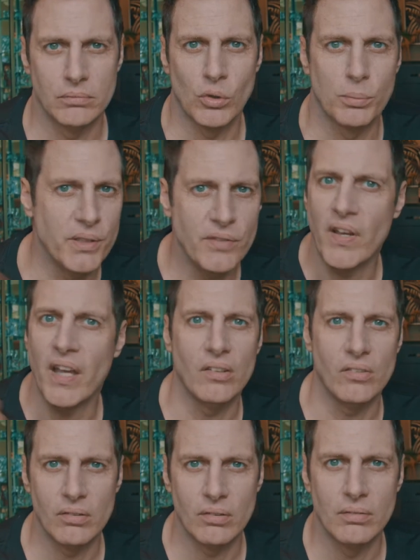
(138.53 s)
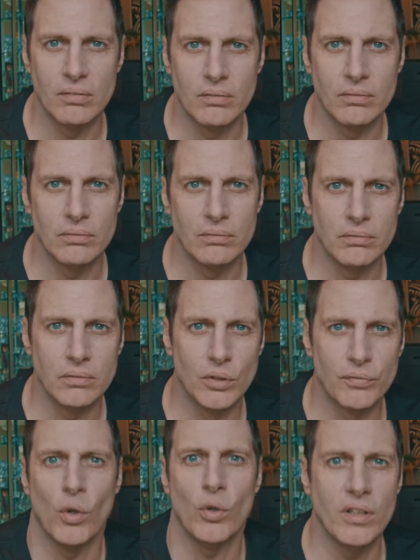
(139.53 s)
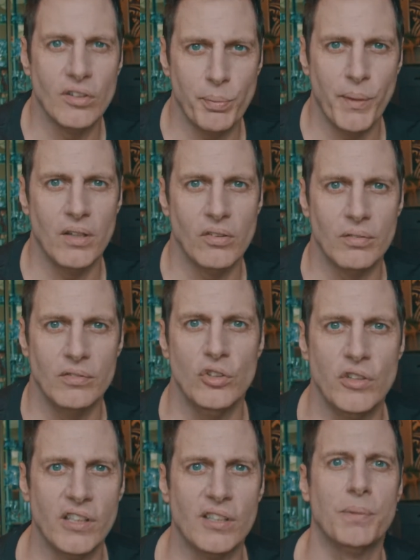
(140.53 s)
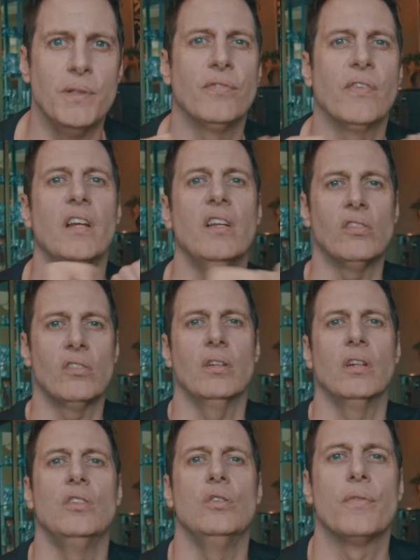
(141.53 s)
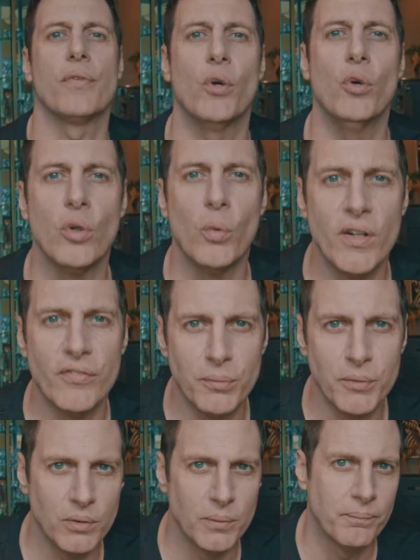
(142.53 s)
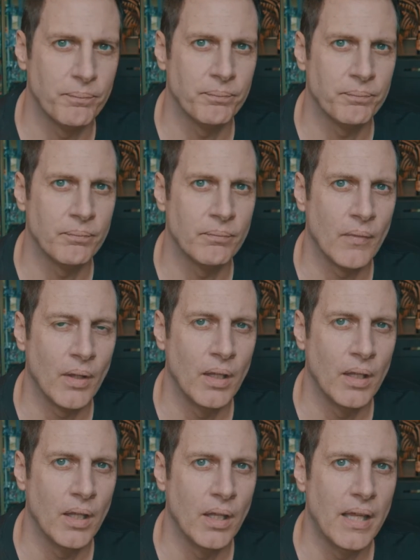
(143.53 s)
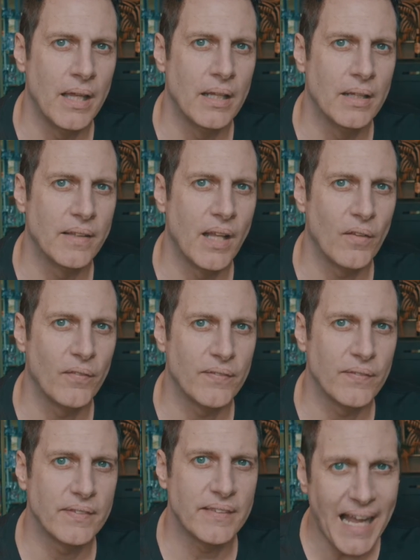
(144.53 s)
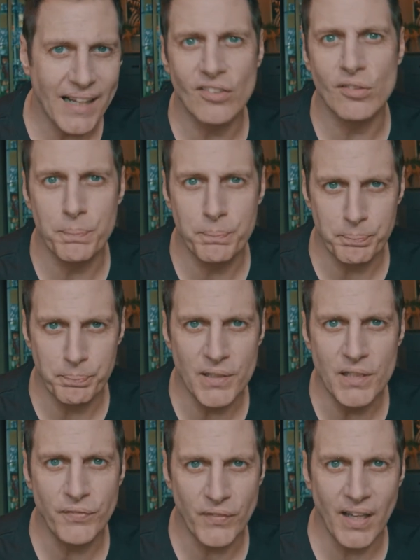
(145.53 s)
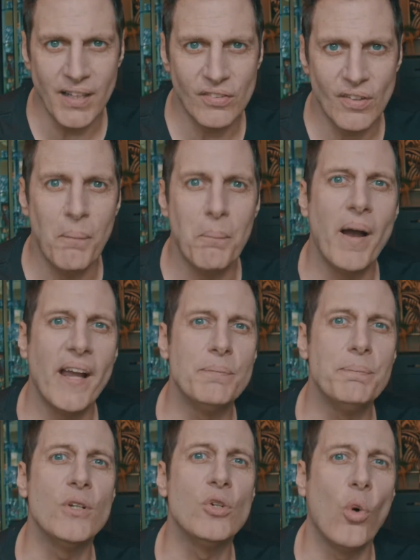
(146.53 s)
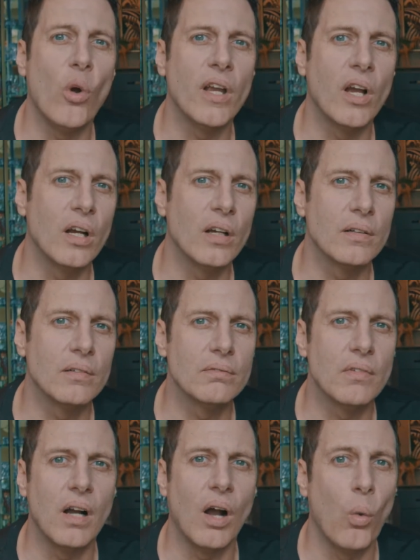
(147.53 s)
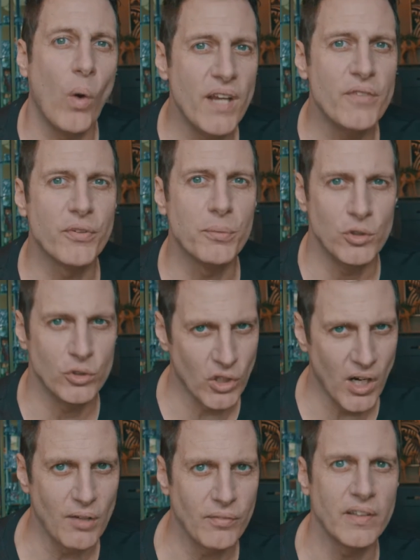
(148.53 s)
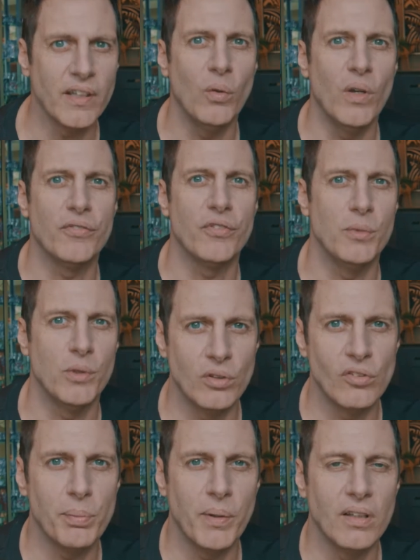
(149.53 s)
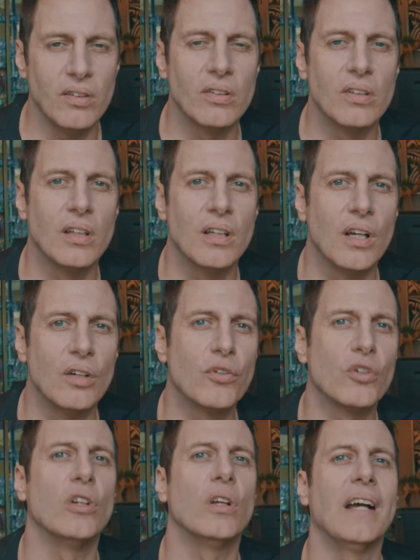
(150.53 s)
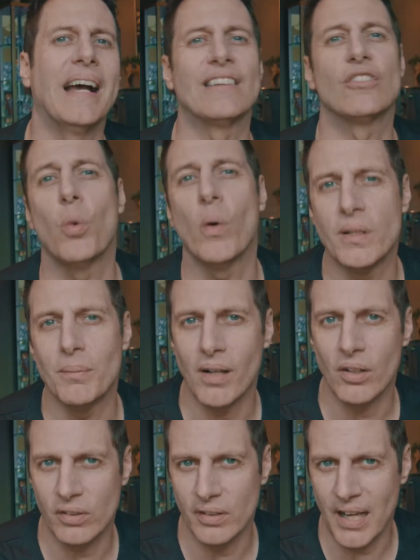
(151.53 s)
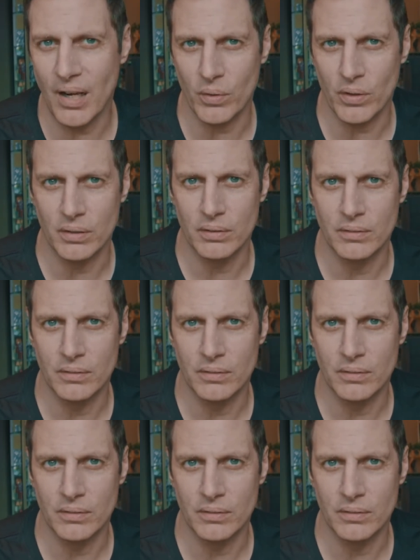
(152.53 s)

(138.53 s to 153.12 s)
or a briefcase, you're floating in space, and you take your briefcase and you throw it away from you. Now, that briefcase might be going away from you, traveling away from you in space for at 20 miles an hour.